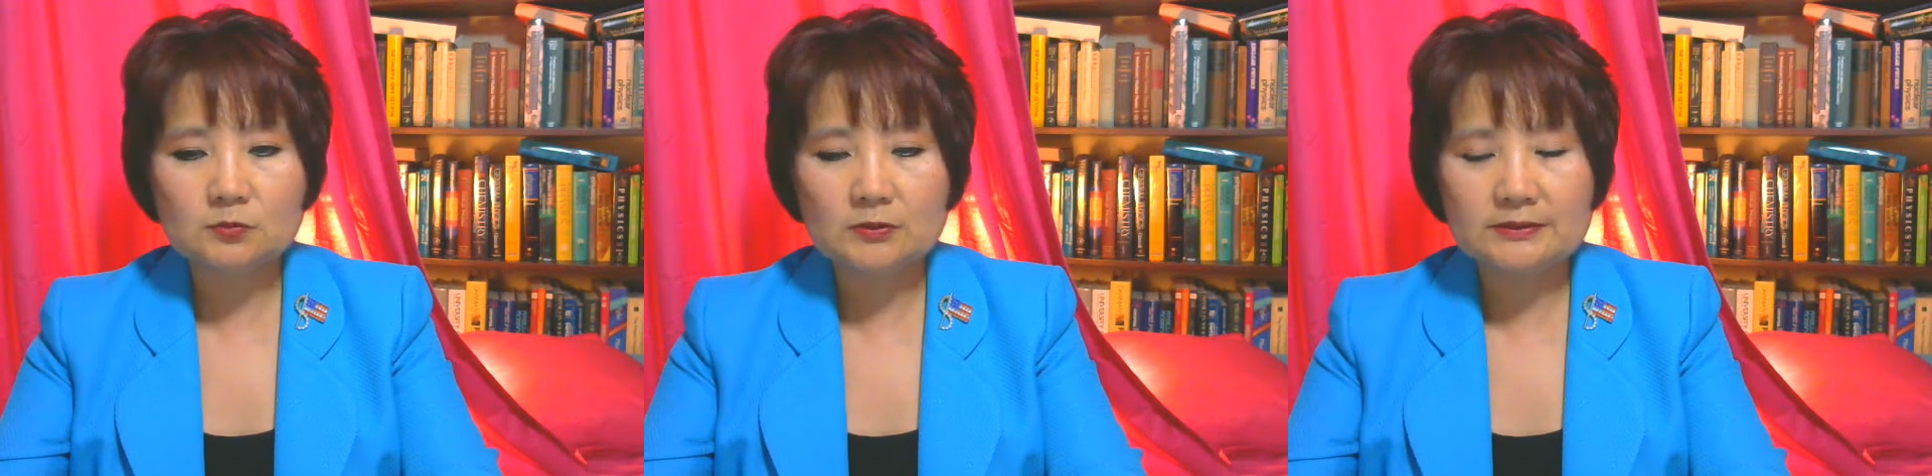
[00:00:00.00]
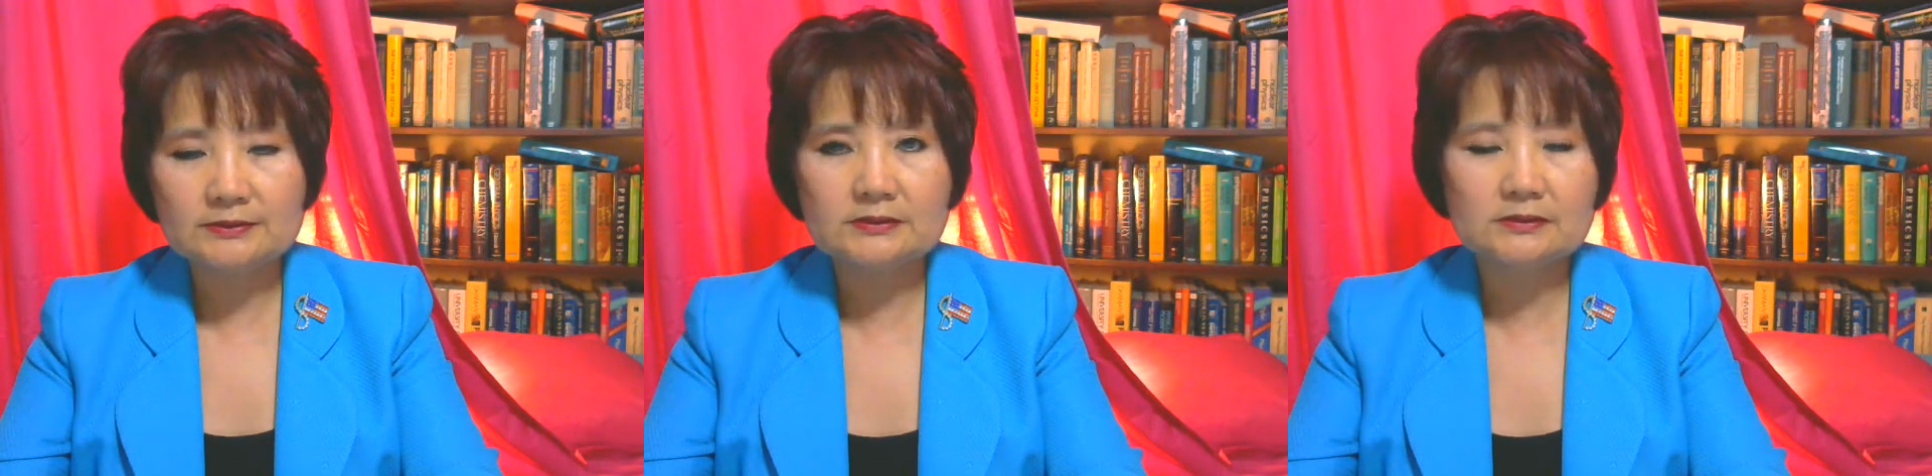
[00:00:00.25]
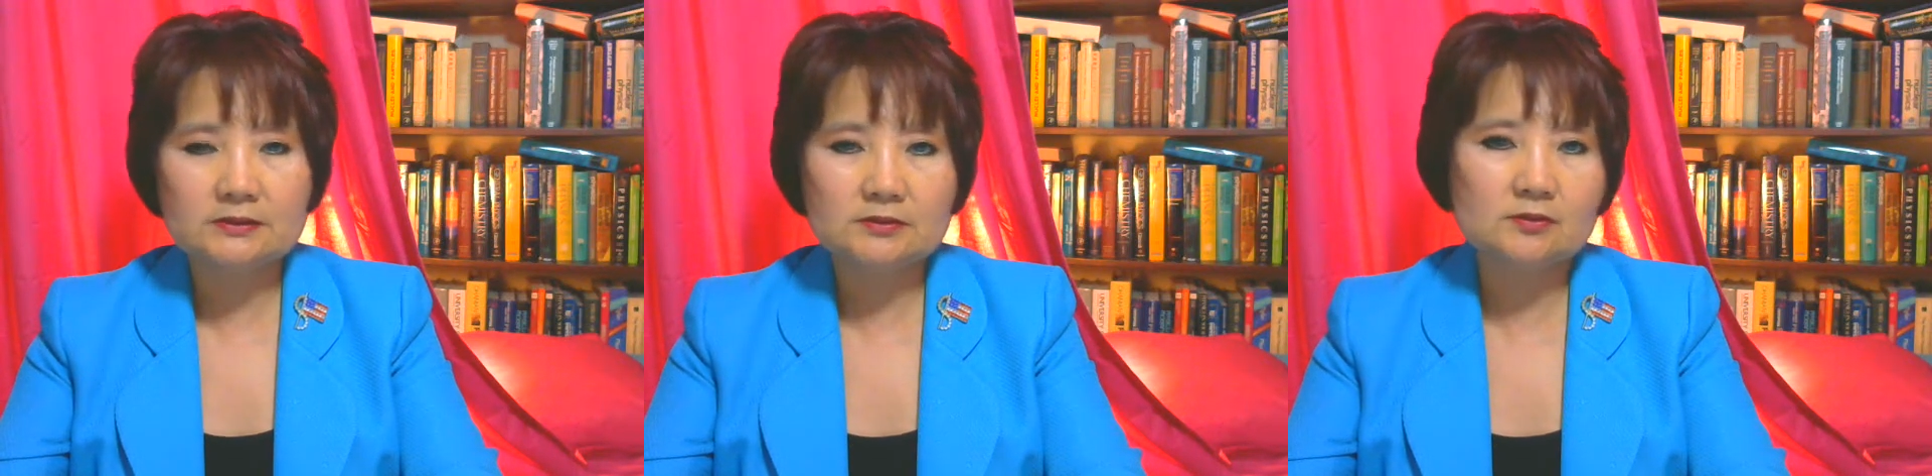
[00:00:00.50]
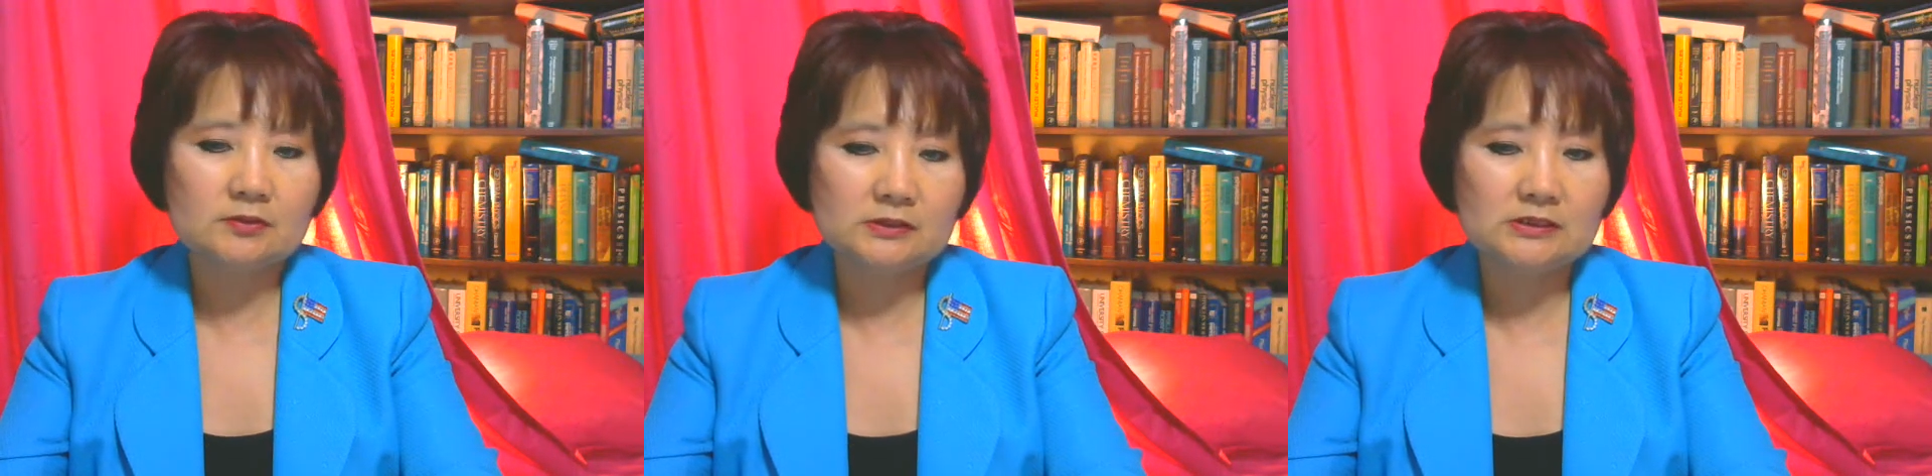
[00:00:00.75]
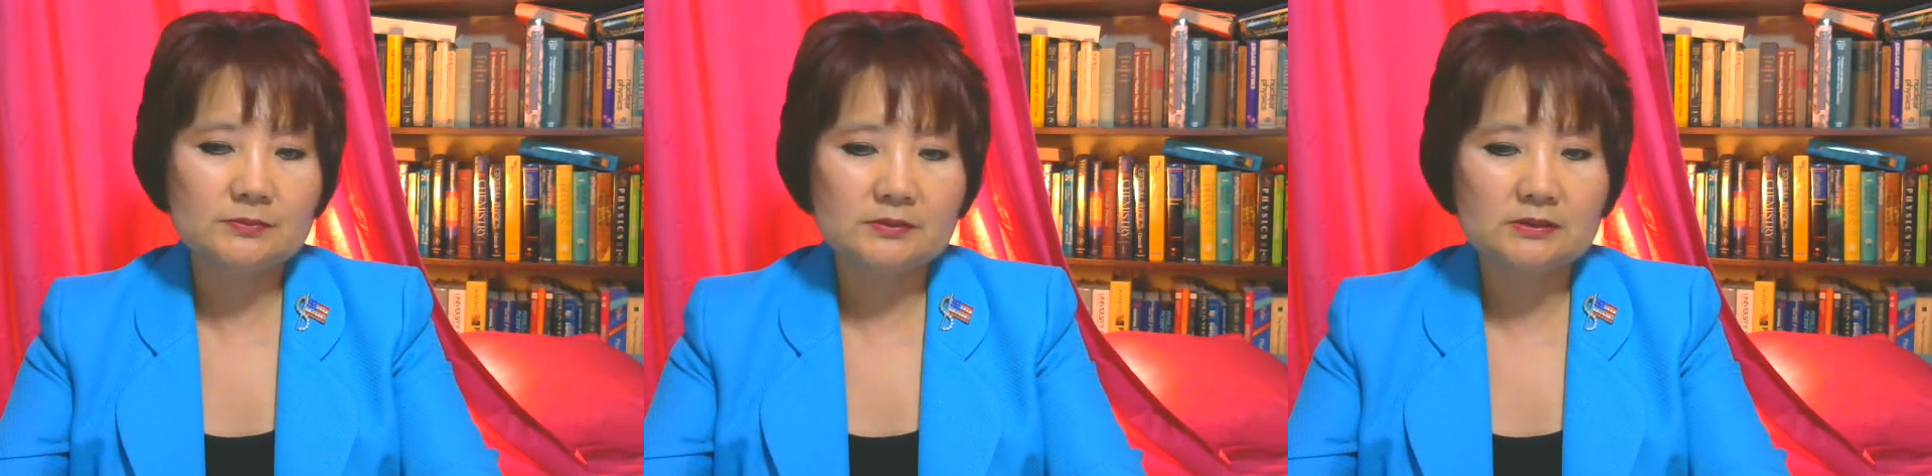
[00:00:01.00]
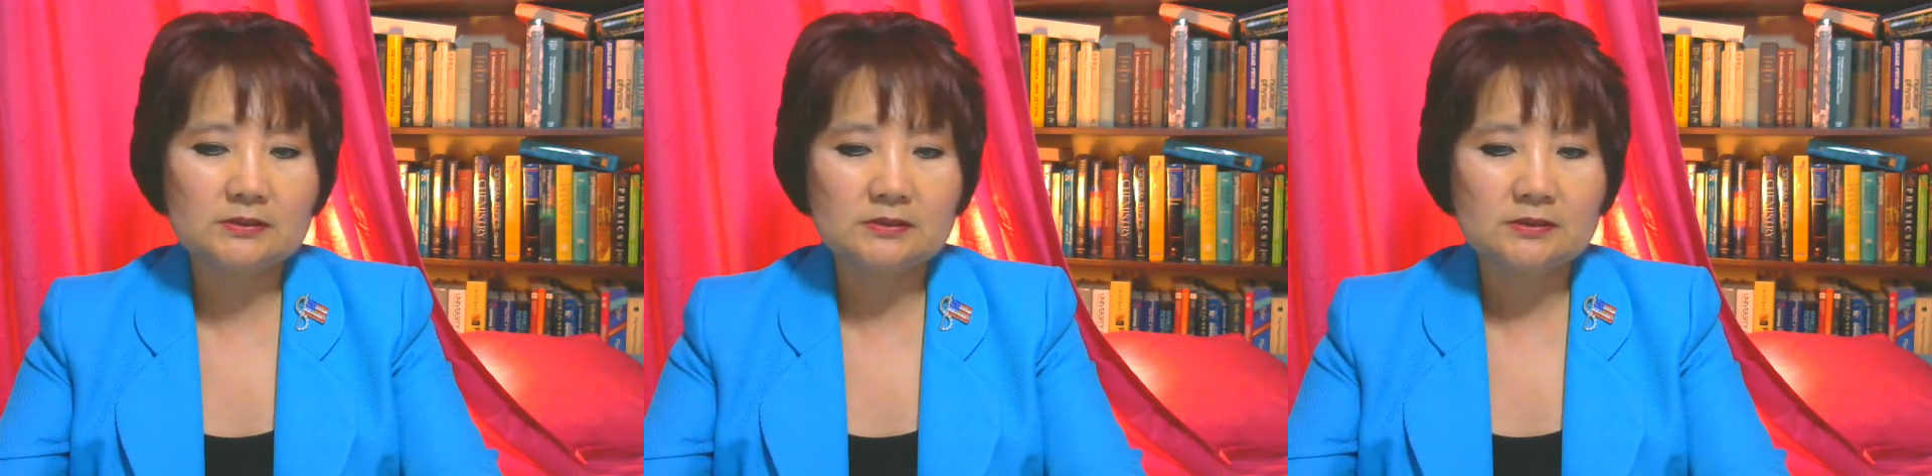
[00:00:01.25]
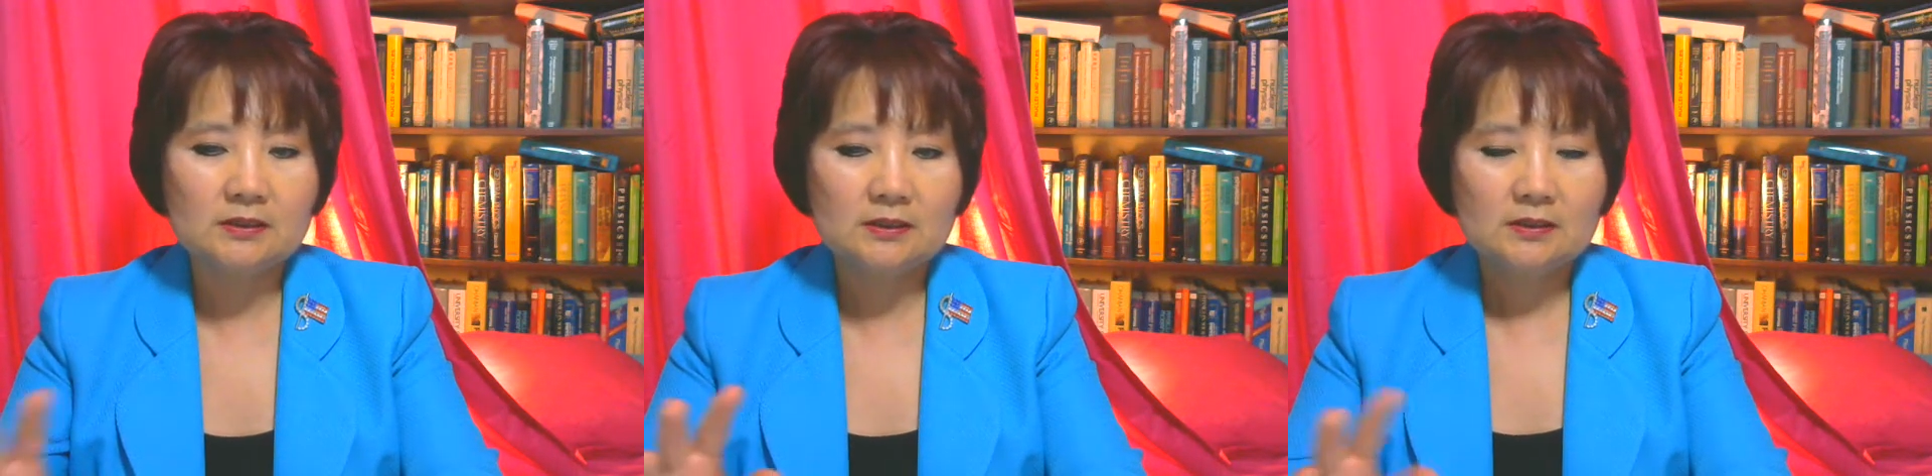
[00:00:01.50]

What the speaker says: ways this is going to be